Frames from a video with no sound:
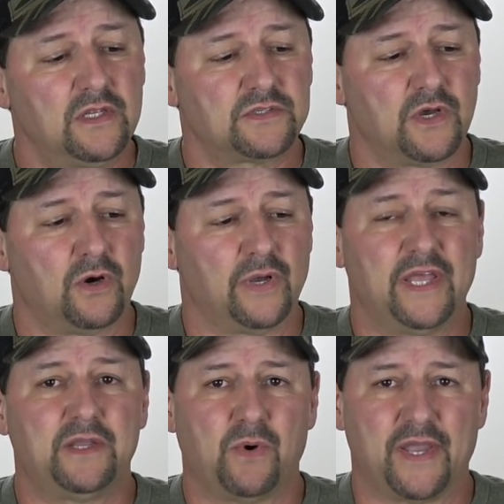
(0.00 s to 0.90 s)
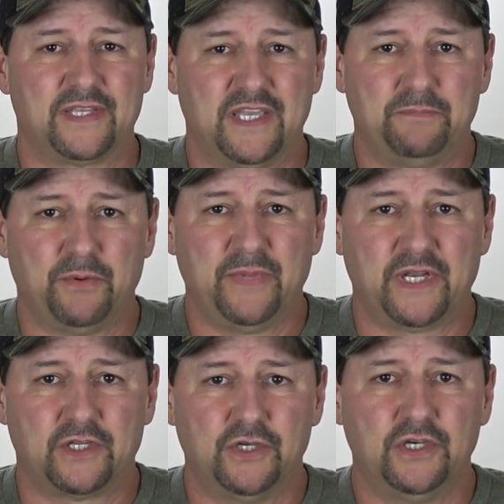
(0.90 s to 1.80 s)
So anyway, keep them in
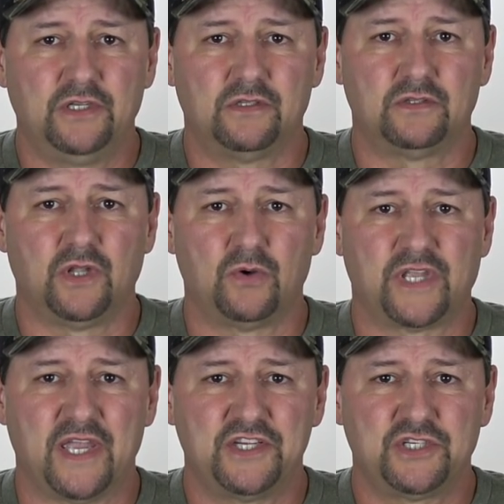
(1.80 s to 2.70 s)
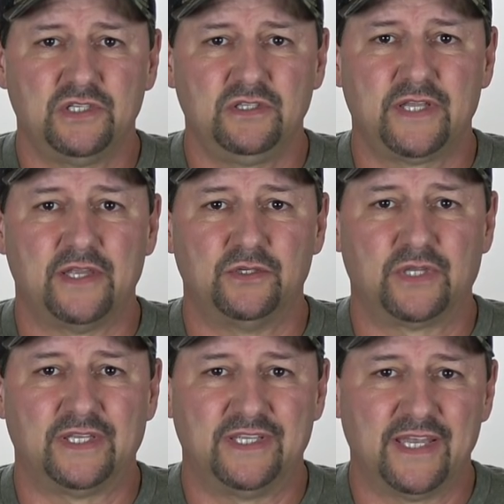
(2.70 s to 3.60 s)
a good location that you
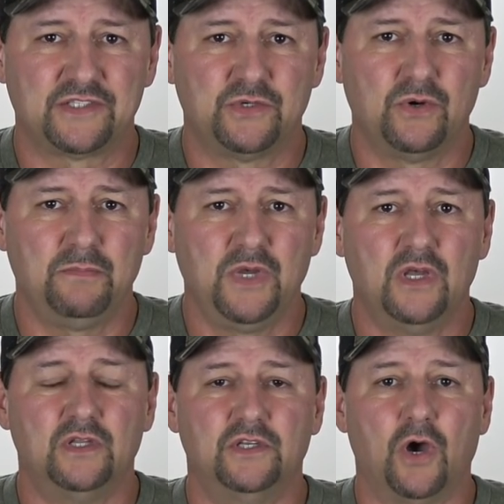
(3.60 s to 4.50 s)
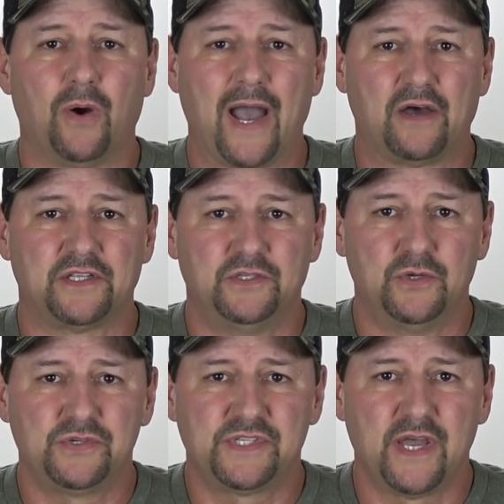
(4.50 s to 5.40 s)
can get to them, know how to
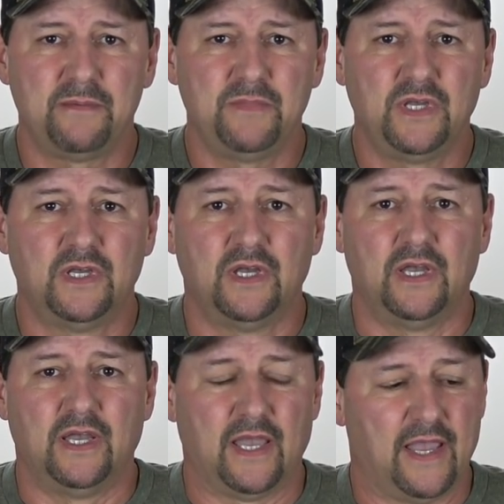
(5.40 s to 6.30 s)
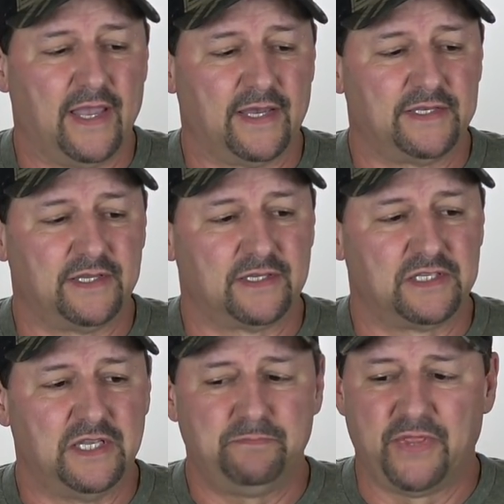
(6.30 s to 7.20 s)
use them, and
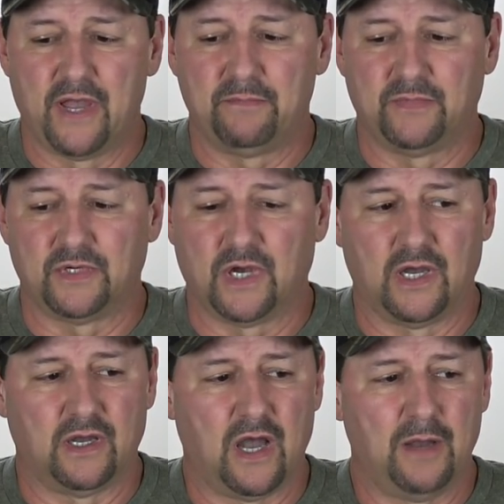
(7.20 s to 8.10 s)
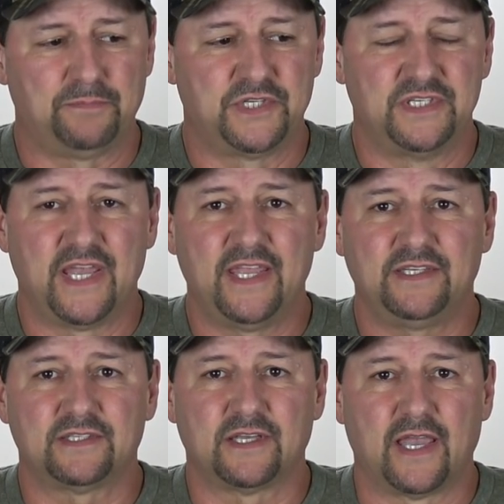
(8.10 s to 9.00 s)
keep them up to
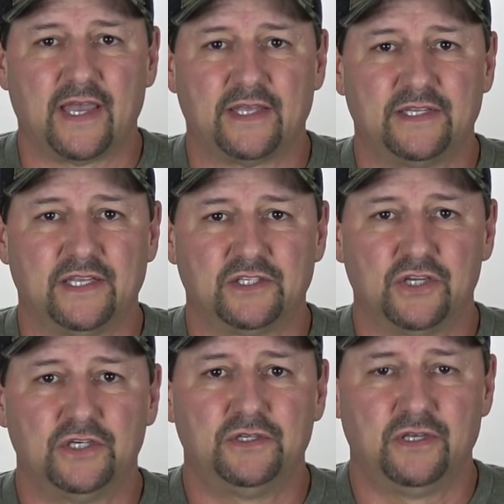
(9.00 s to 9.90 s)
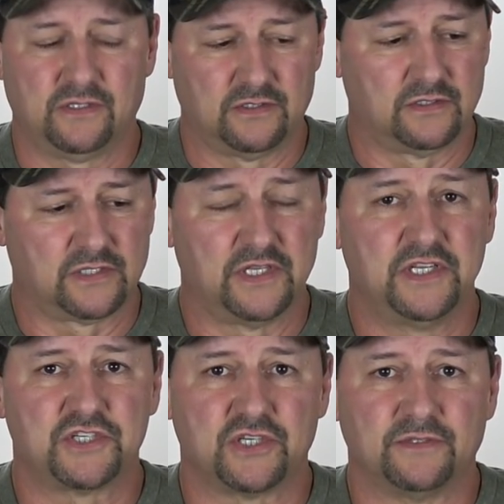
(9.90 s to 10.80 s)
date and in good
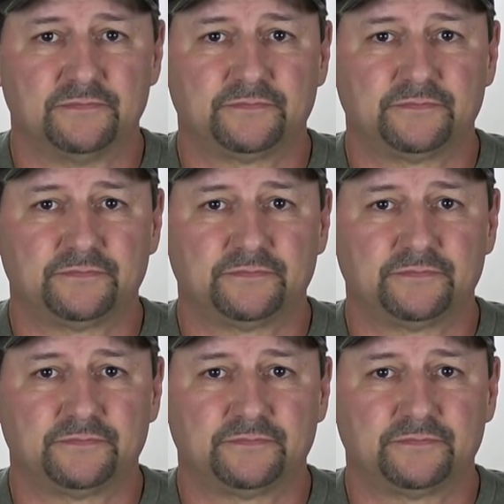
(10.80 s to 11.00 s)
condition.